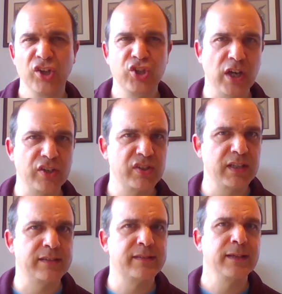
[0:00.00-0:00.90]

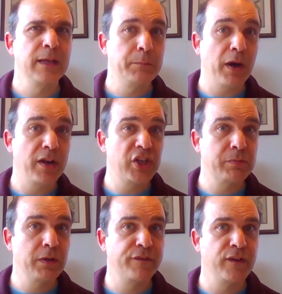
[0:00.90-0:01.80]
justice,
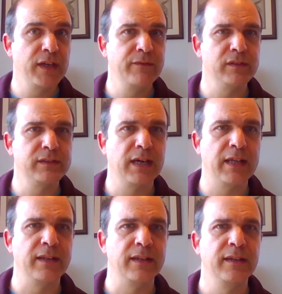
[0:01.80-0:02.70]
punishment for evil
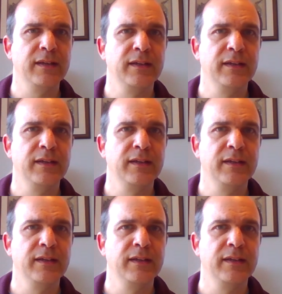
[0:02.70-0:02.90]
done,